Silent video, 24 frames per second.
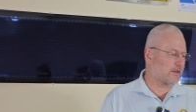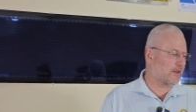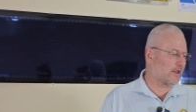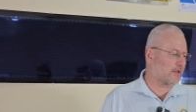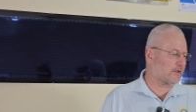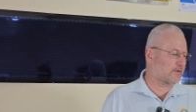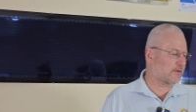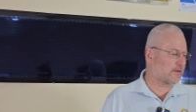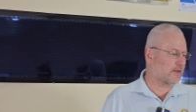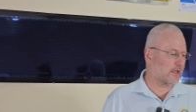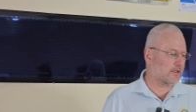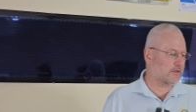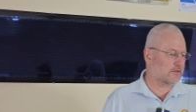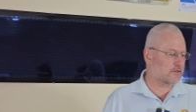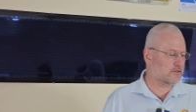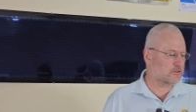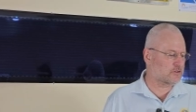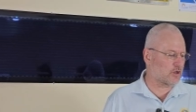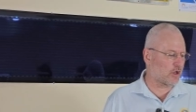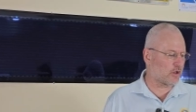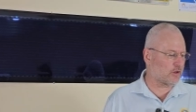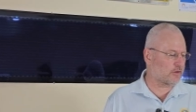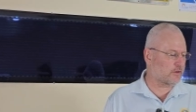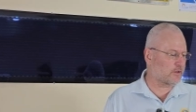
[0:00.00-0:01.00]
that that is
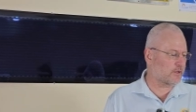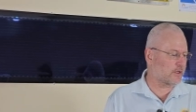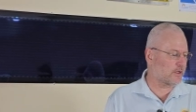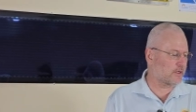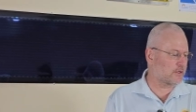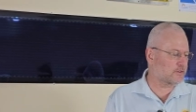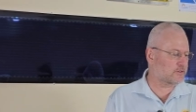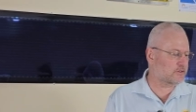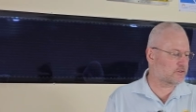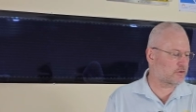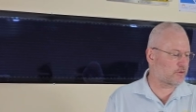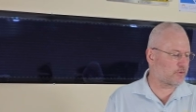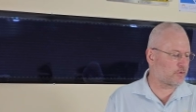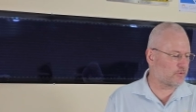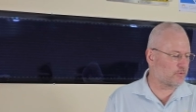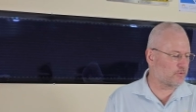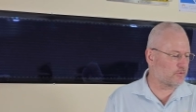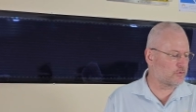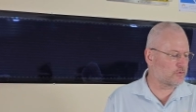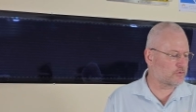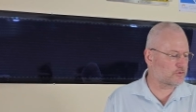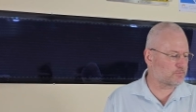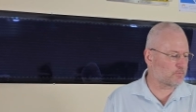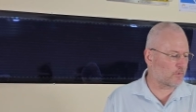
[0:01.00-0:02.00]
done is
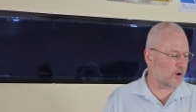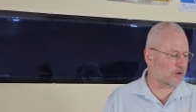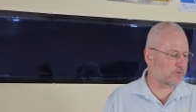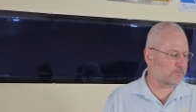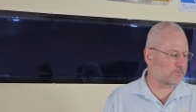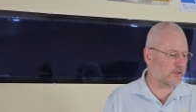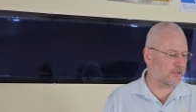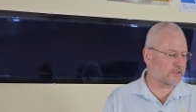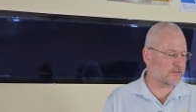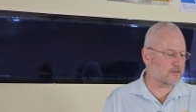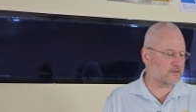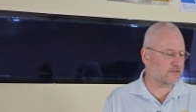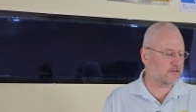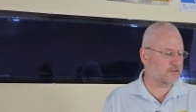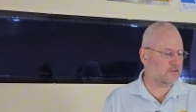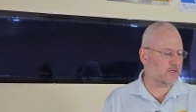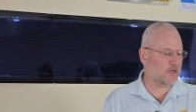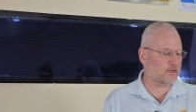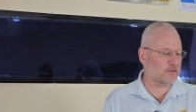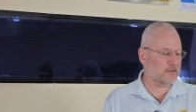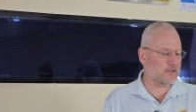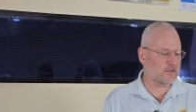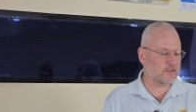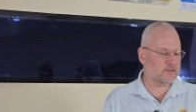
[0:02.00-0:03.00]
through smart meters
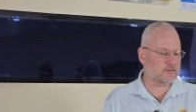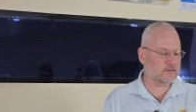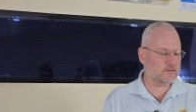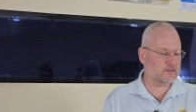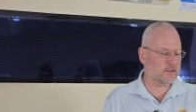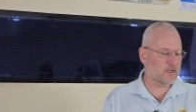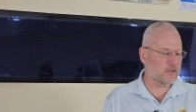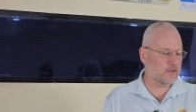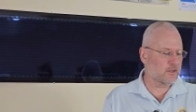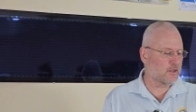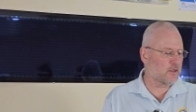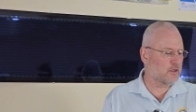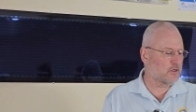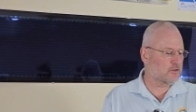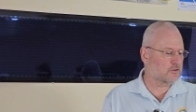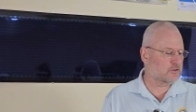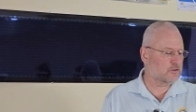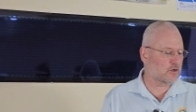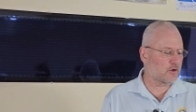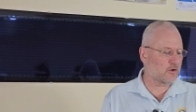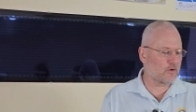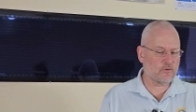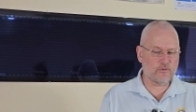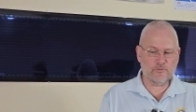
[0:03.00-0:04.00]
like this.
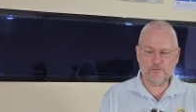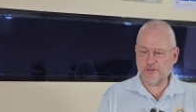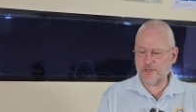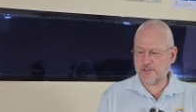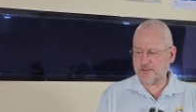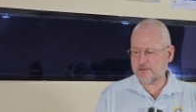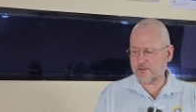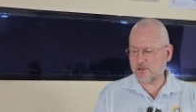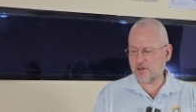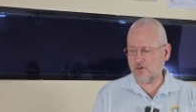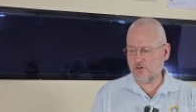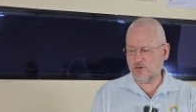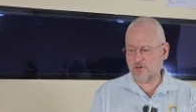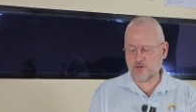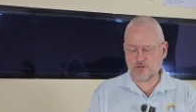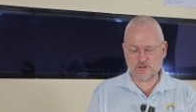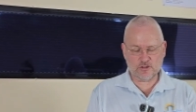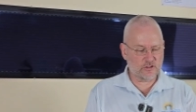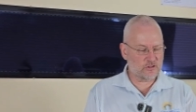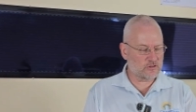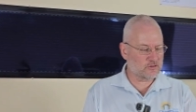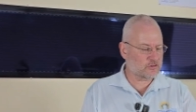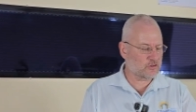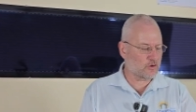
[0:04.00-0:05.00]
So this
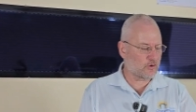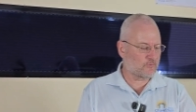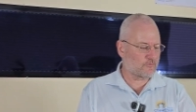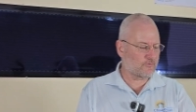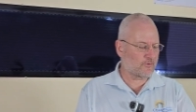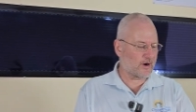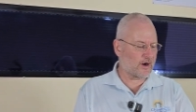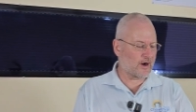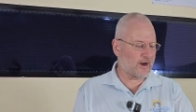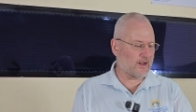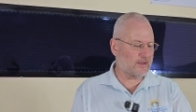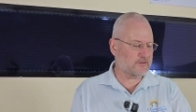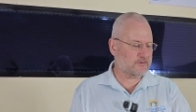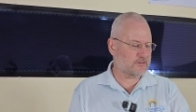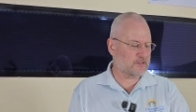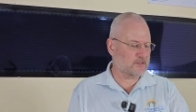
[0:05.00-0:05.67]
solution Sofar has